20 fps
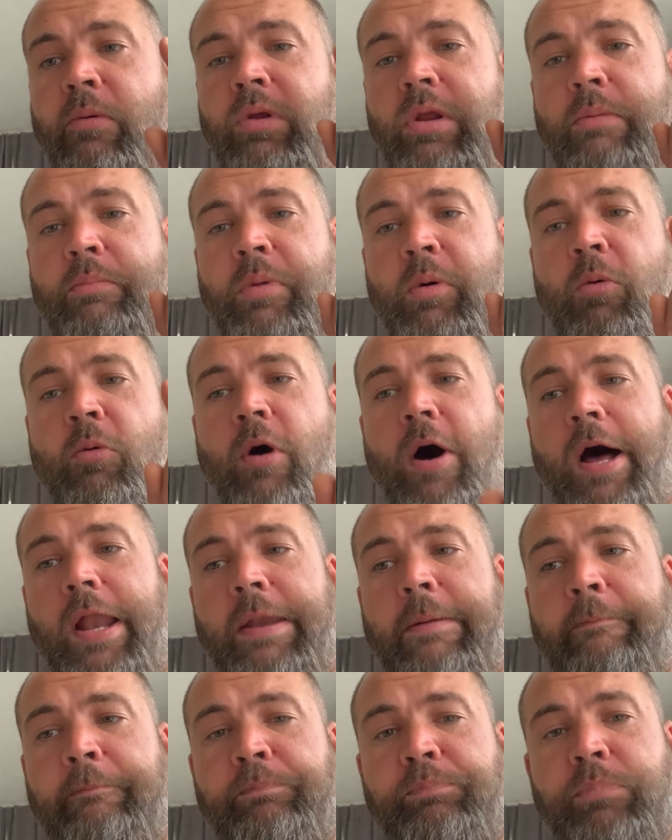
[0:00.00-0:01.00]
Number
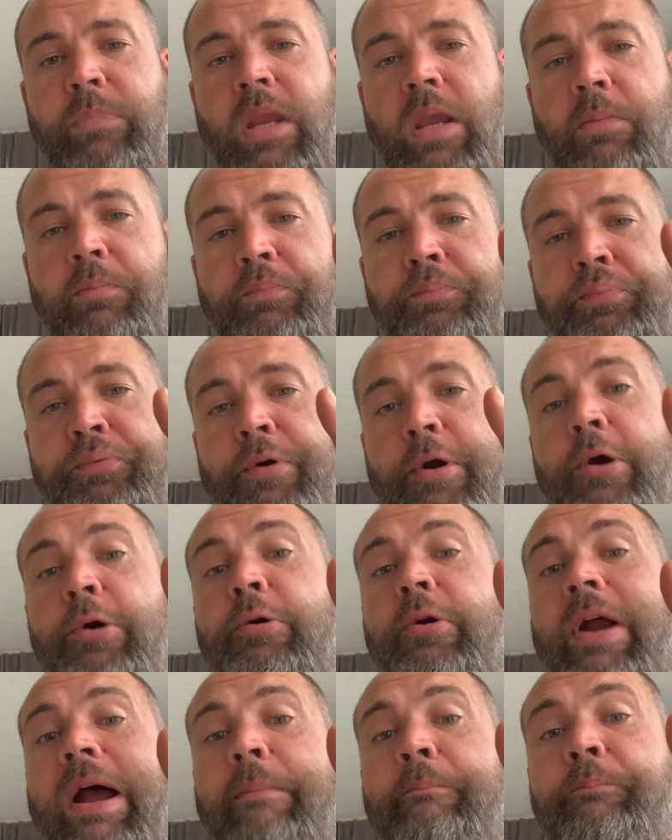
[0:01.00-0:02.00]
one,
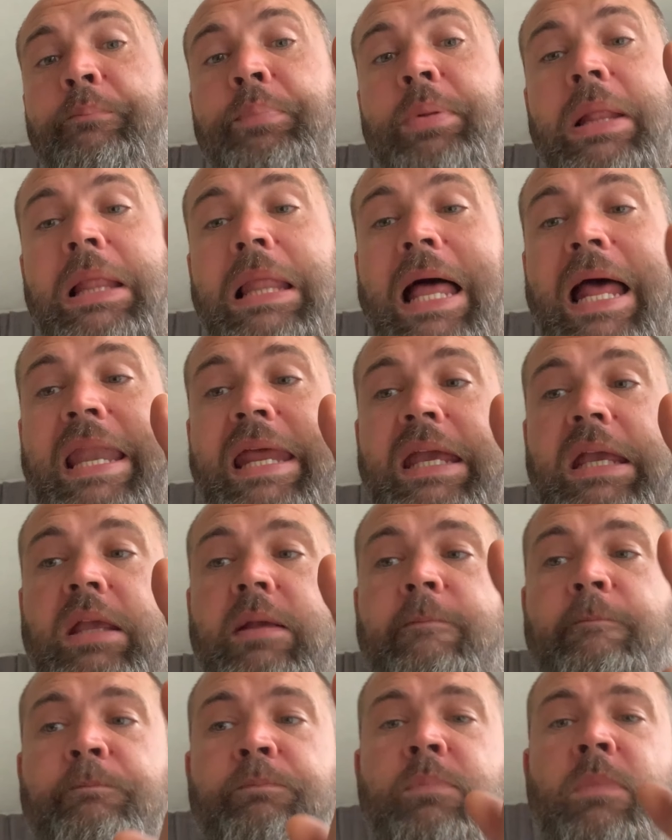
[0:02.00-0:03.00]
program planning.
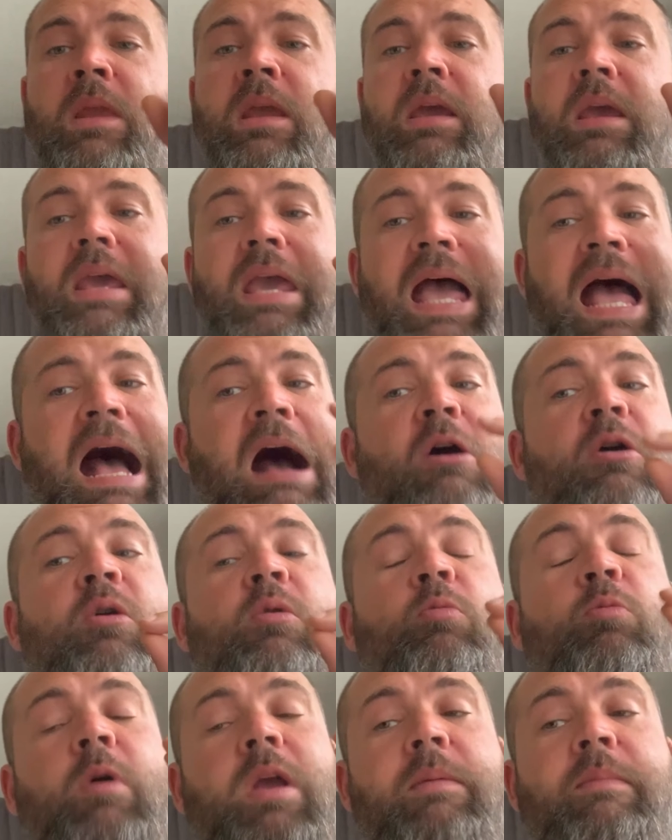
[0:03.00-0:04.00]
How
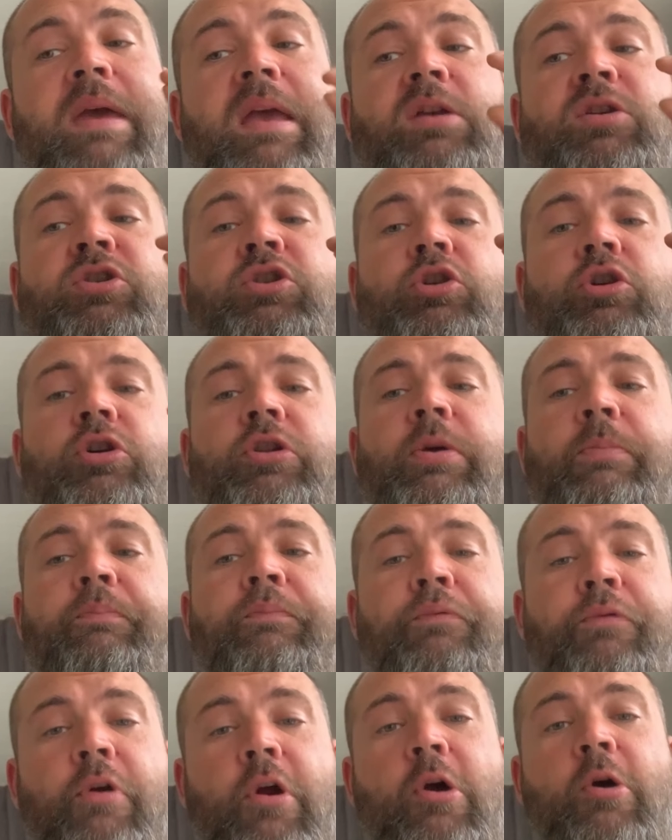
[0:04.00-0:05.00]
can we make sure the
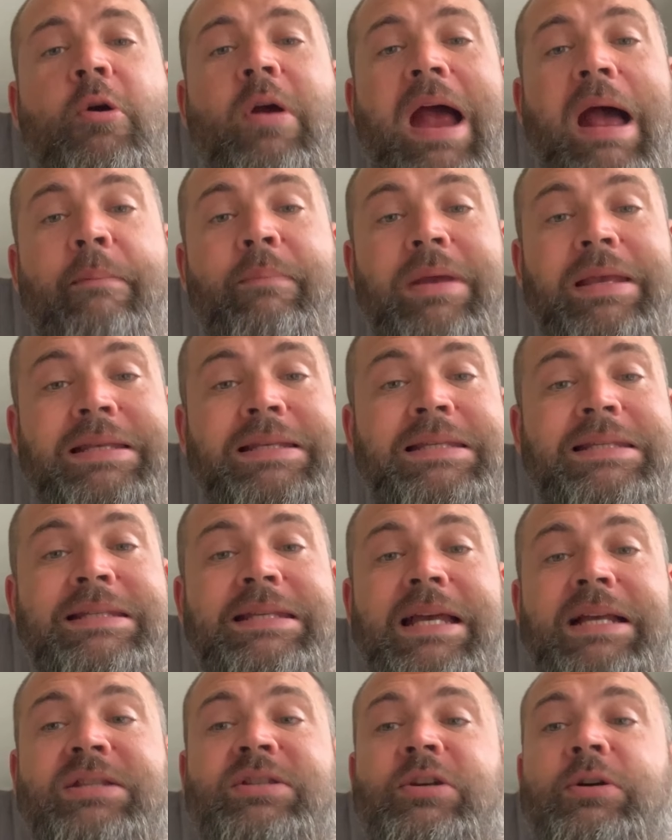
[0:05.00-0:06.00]
program is
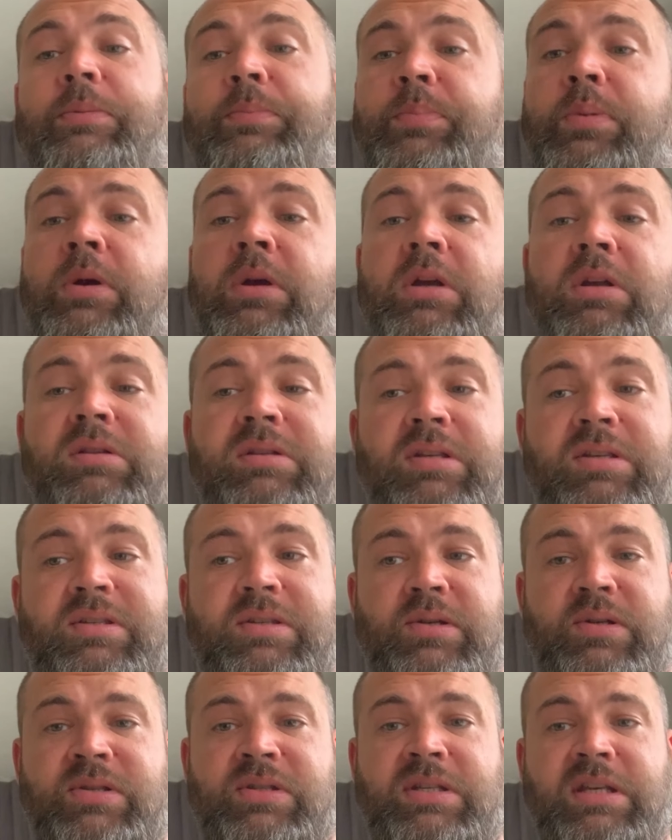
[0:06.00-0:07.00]
set up to
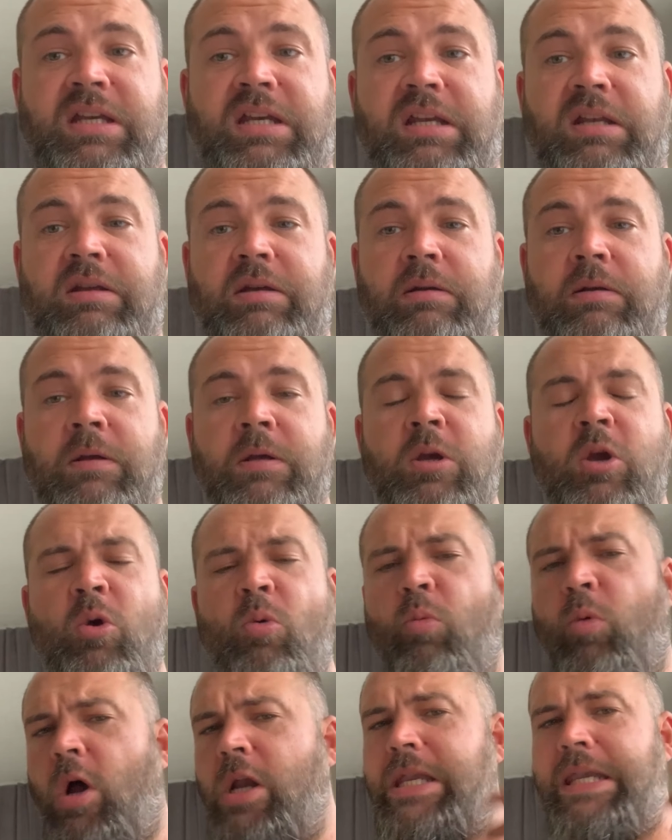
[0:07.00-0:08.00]
succeed?
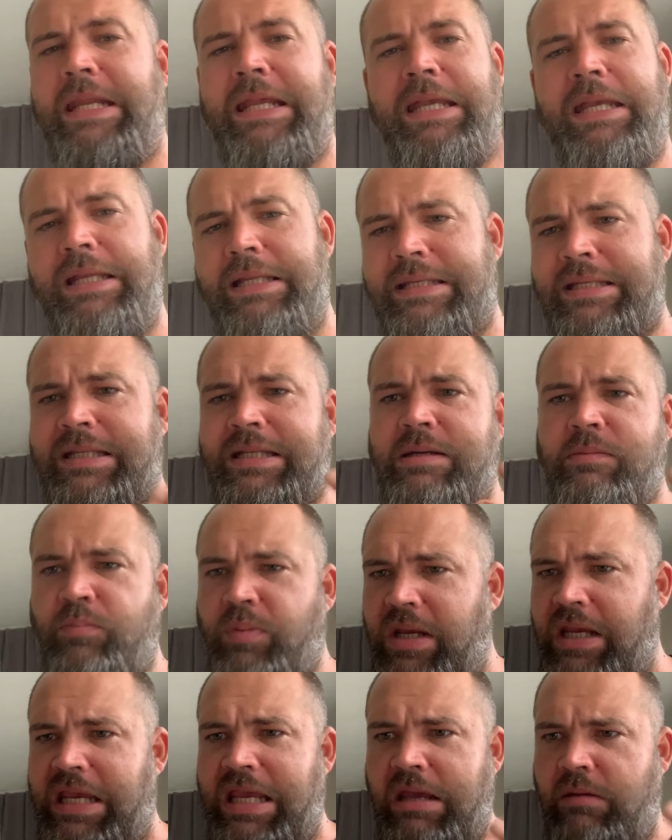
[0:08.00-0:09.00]
What needs to
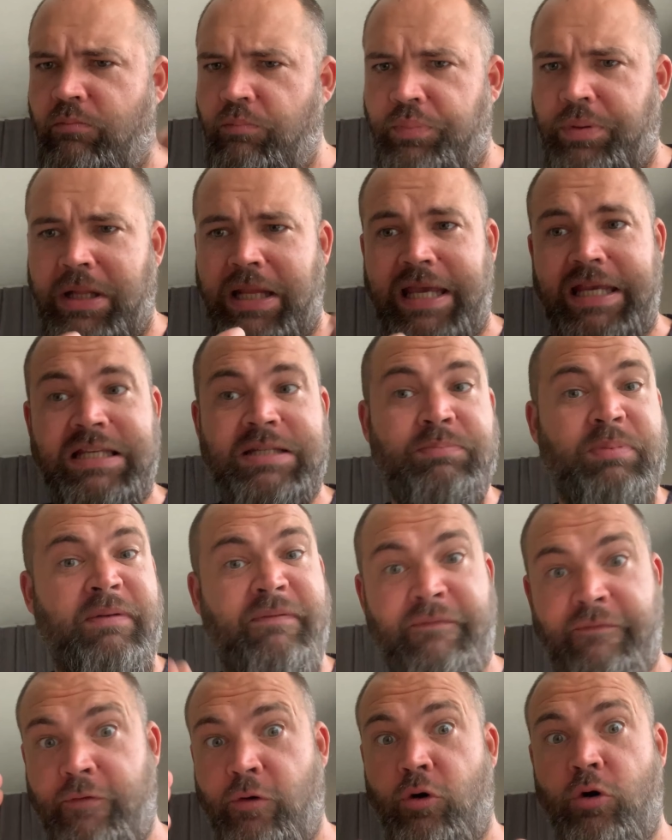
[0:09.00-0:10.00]
be in place
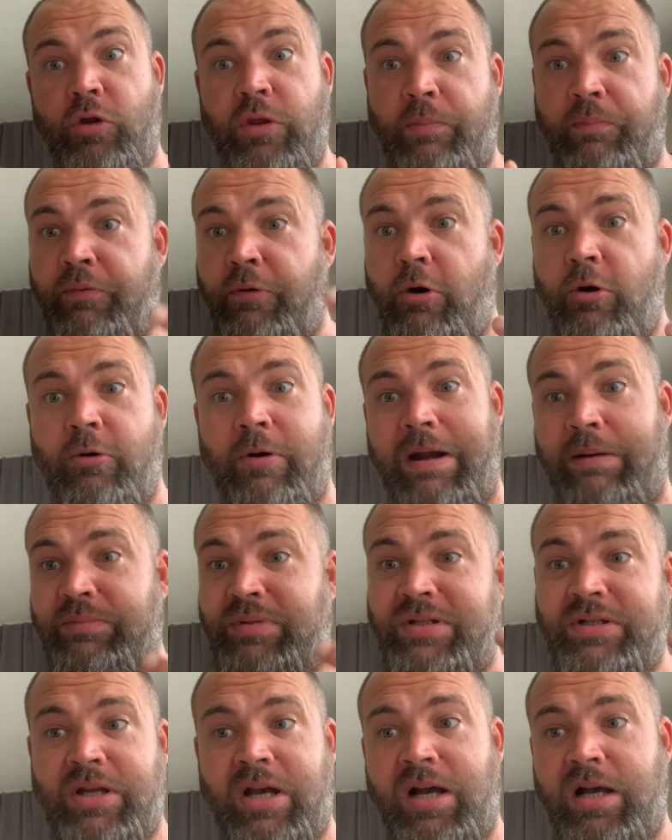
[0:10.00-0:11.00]
before the program
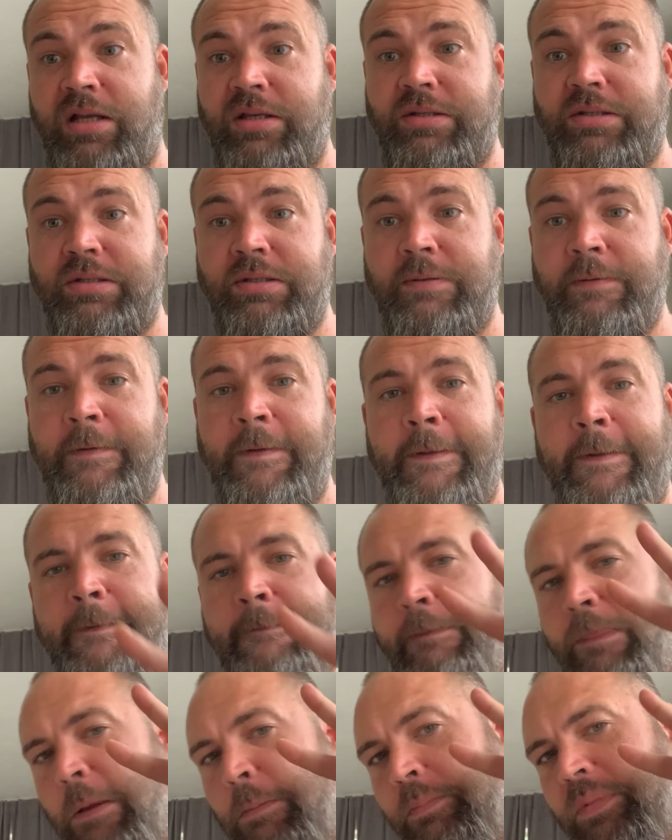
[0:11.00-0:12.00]
starts?
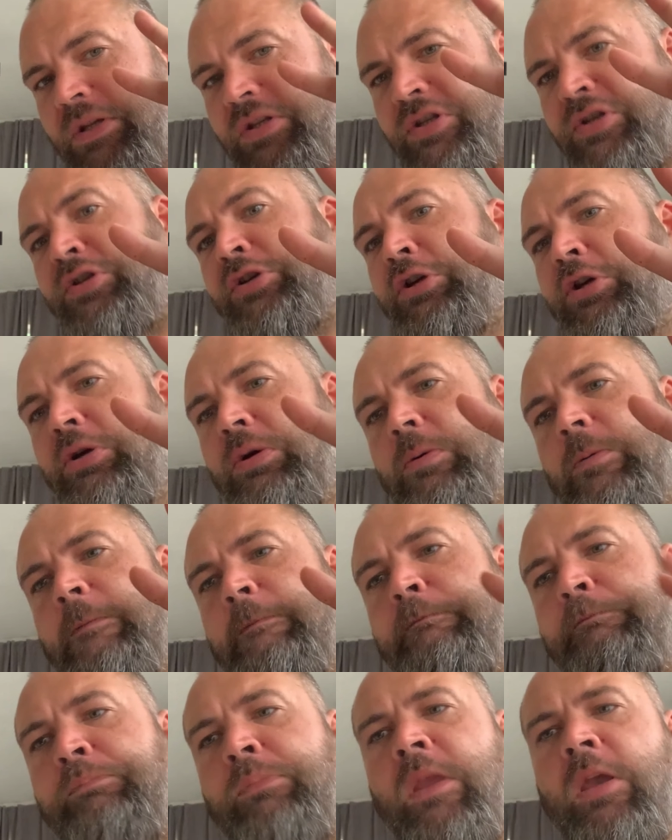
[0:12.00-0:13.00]
Number two,
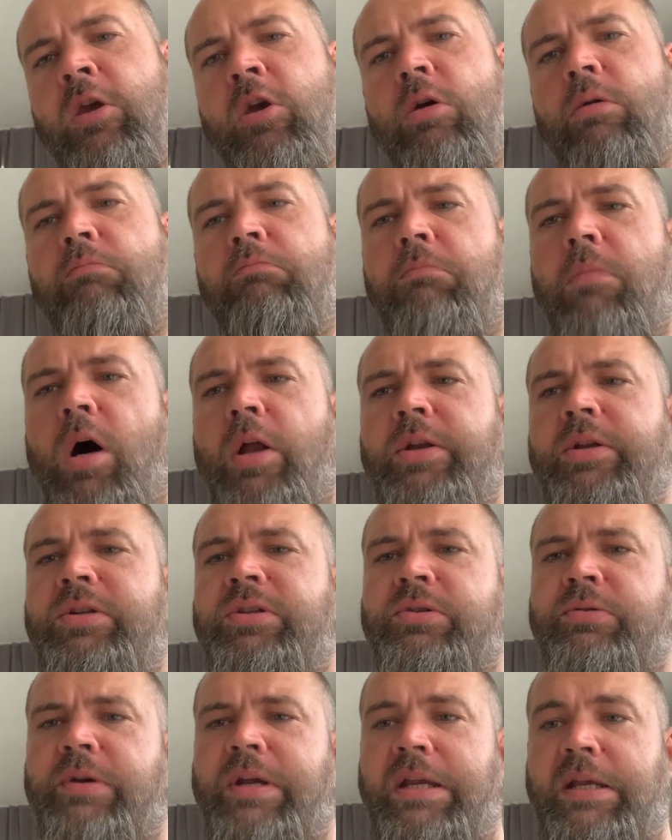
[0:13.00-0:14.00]

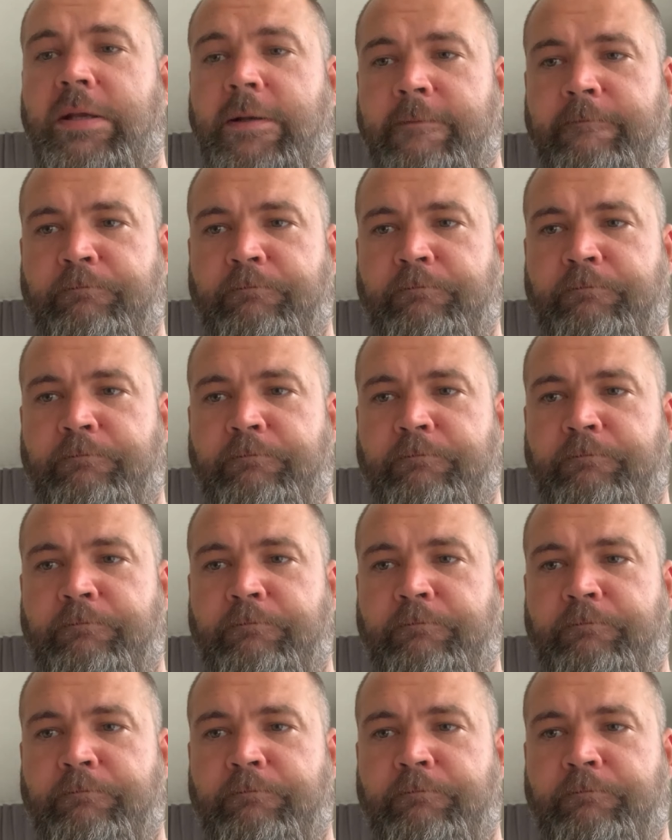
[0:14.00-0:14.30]
monitoring.